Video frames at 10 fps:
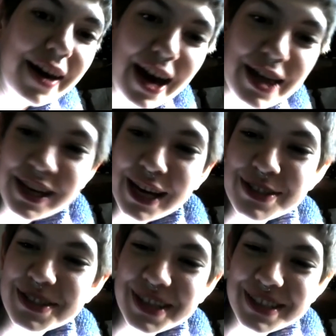I think I
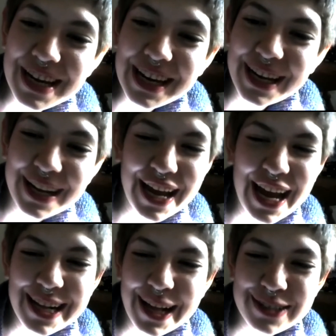should start taking like
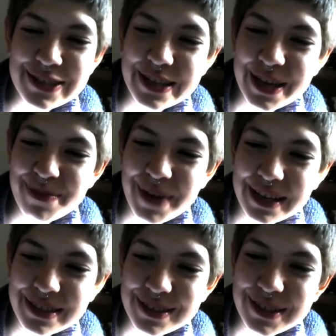ADHD
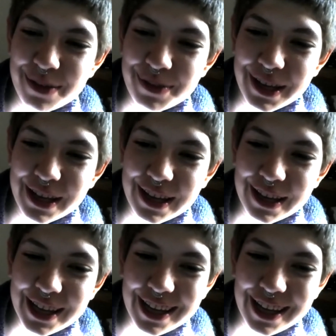meds or something.